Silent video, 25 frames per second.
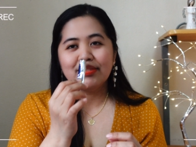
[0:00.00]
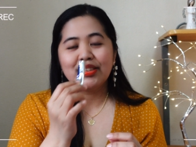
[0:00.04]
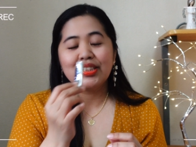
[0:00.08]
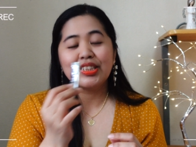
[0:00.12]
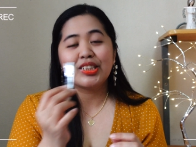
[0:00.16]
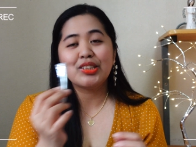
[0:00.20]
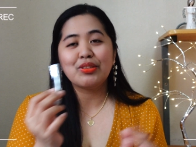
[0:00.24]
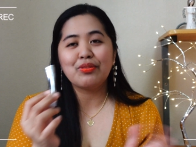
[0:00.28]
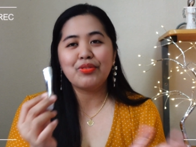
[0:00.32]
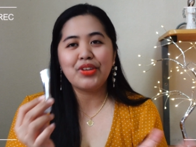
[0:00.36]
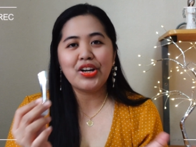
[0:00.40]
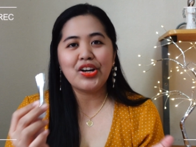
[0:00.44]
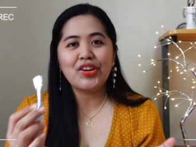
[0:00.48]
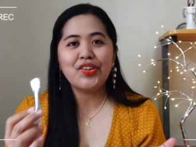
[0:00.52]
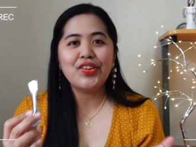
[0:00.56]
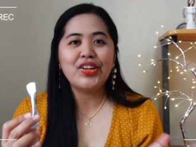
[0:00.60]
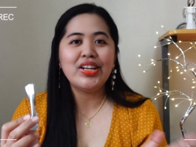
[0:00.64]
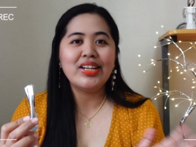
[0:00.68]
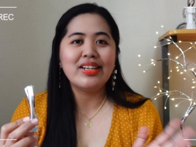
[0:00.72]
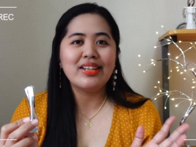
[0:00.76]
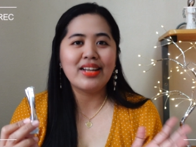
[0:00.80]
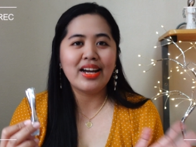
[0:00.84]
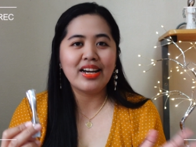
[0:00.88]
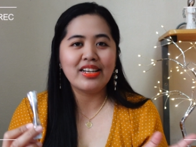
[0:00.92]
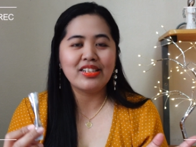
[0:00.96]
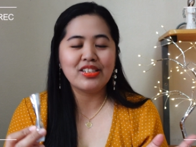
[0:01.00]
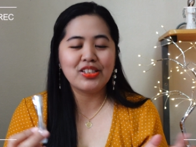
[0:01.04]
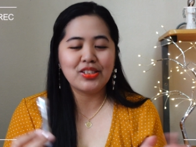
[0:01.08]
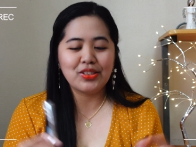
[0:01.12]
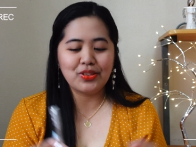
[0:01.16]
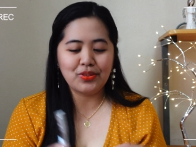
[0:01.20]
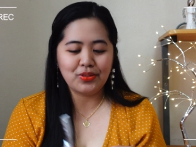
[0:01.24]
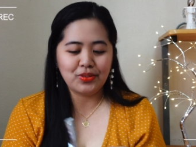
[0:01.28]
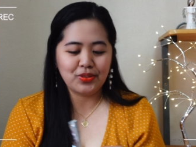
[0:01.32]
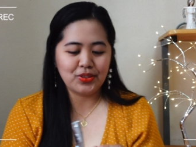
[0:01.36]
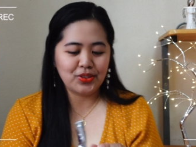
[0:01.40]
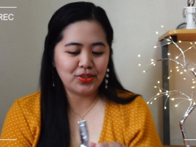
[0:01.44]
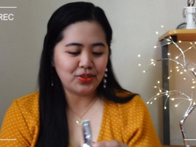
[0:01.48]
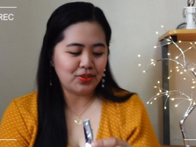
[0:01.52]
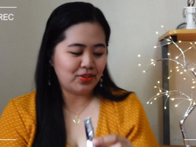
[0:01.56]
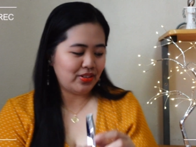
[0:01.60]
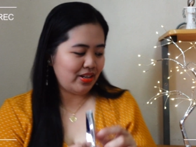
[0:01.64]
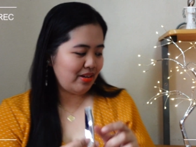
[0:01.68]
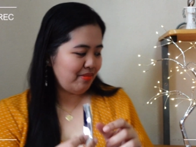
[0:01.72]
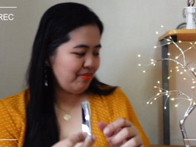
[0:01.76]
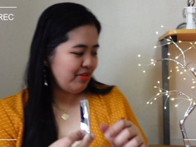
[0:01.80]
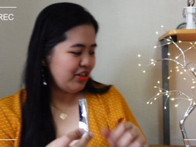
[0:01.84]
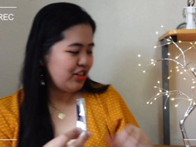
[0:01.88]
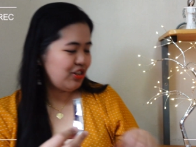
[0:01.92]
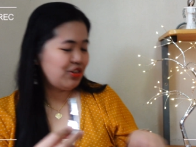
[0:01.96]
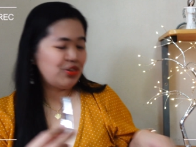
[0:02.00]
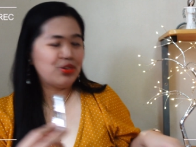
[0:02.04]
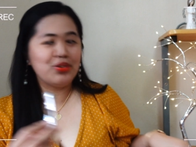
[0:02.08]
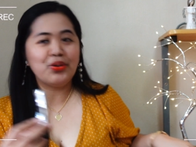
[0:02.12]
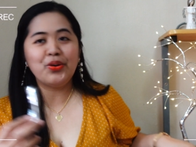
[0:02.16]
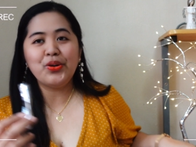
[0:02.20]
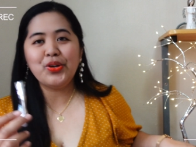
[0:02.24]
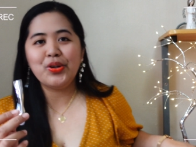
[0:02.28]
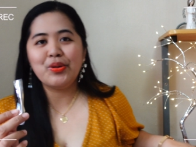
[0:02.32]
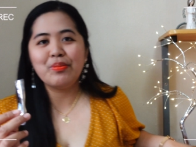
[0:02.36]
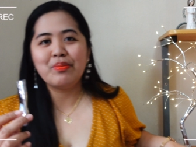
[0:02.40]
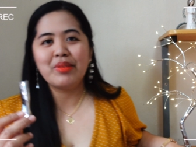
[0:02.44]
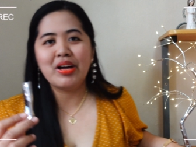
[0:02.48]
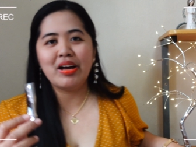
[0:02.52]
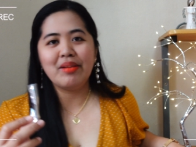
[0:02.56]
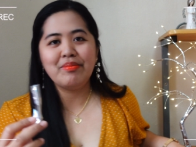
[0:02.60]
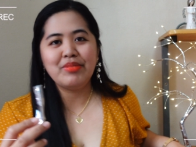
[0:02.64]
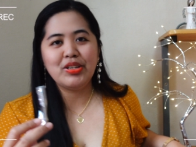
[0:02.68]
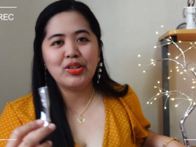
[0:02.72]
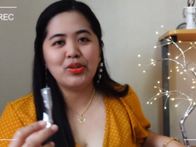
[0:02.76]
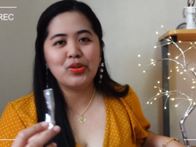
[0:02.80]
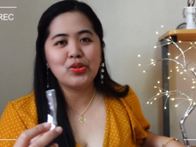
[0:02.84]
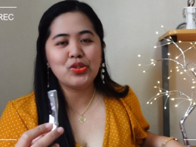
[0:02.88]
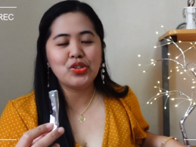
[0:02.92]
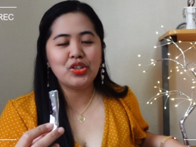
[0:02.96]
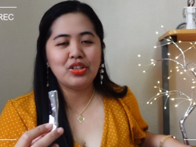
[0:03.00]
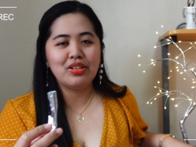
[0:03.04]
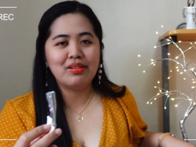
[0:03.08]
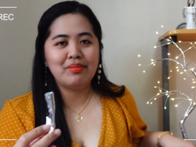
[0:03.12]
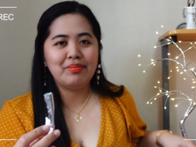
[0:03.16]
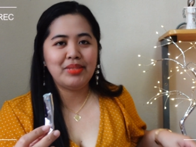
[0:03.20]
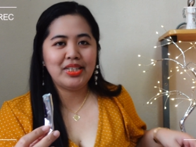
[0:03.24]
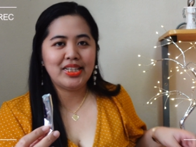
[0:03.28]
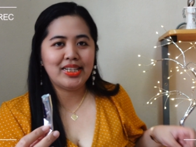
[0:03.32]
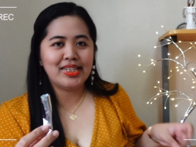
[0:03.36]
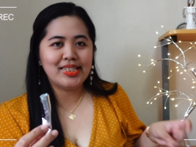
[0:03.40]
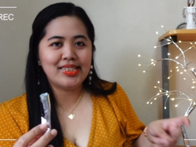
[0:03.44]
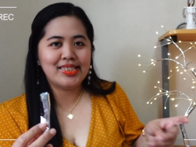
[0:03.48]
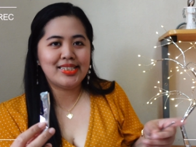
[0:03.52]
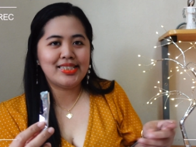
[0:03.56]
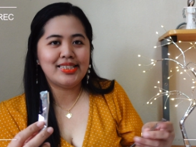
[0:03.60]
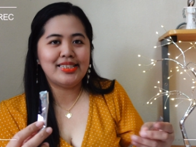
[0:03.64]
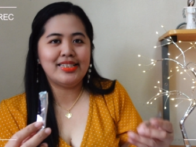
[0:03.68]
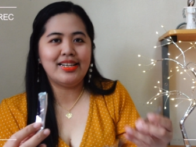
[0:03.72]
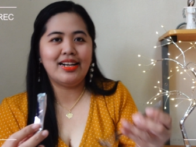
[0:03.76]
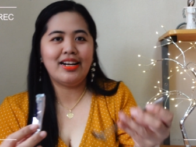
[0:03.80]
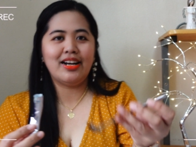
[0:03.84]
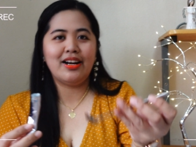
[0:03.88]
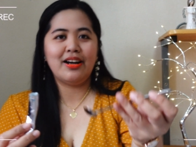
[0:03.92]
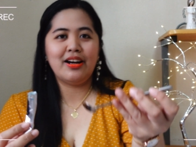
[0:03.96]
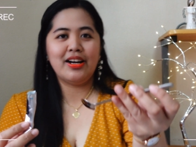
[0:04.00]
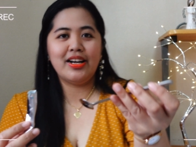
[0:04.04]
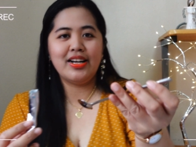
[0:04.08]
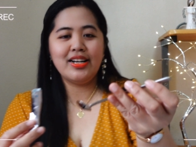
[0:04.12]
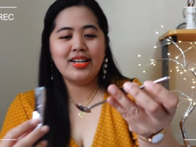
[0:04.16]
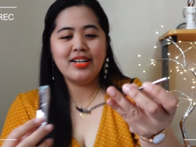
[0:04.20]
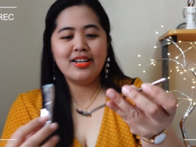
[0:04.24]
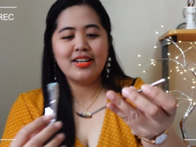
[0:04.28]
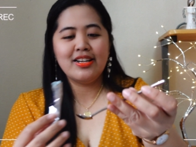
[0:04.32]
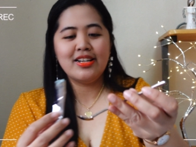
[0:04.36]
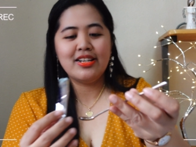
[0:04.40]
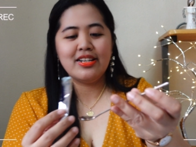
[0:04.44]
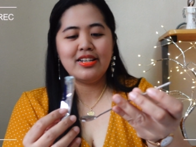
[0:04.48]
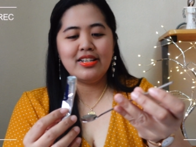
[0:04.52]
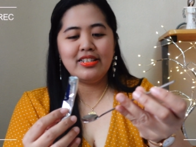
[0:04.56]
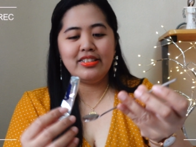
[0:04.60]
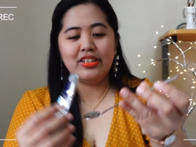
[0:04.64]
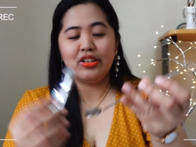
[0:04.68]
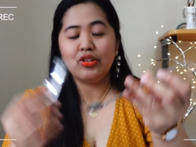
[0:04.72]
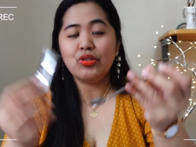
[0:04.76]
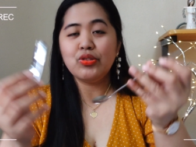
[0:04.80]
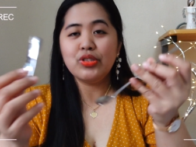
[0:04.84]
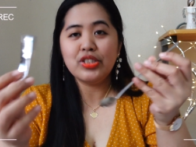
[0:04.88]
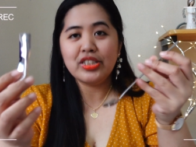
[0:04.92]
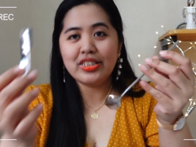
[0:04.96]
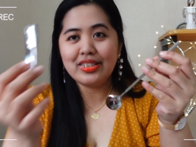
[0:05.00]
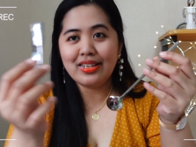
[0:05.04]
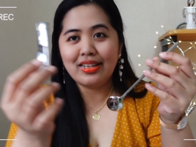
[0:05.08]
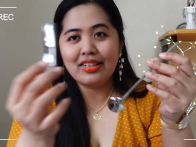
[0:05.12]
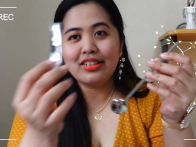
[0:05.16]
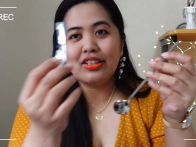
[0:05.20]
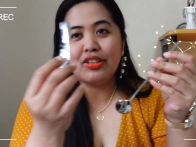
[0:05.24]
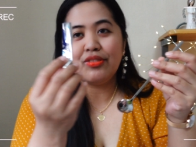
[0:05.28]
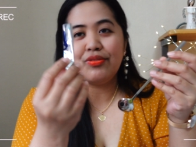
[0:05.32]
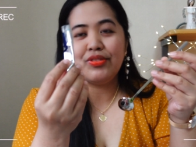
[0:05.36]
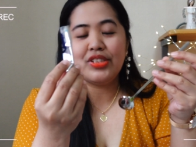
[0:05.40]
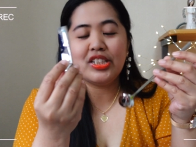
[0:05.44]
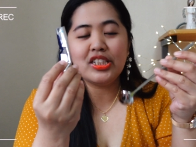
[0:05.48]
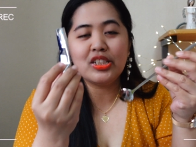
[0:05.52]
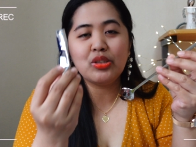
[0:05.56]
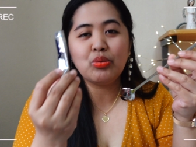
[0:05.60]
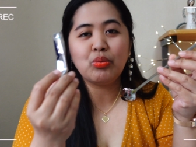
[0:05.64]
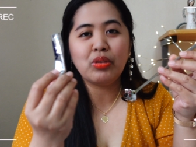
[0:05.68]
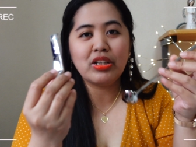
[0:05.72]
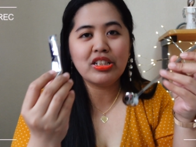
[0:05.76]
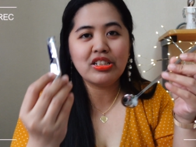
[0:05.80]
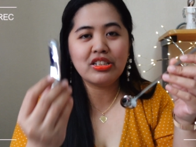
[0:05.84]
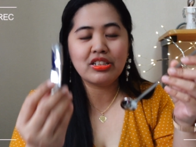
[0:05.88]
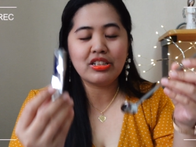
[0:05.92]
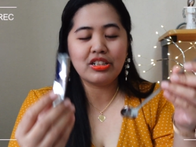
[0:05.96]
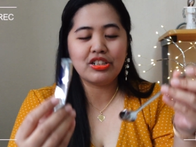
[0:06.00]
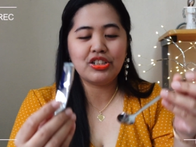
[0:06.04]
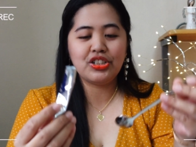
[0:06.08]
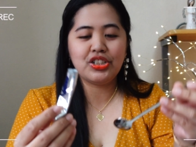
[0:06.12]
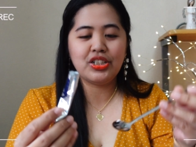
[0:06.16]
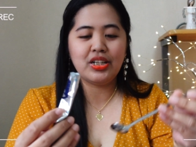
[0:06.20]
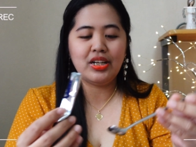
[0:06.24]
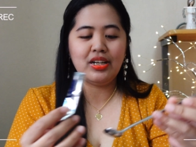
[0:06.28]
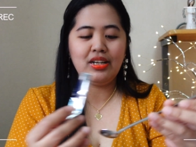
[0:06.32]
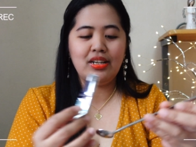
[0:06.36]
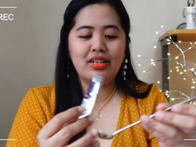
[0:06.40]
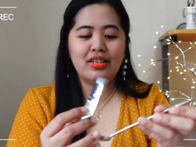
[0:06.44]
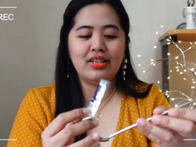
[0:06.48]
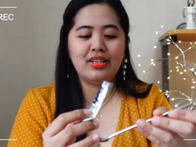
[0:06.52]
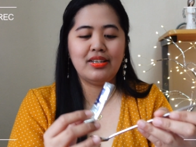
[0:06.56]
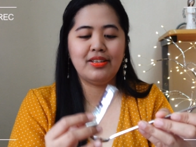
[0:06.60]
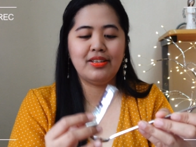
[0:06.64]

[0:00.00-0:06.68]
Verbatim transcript: it's very nice too. So let me show you, my amigos and amigas, the the content of this one sachet.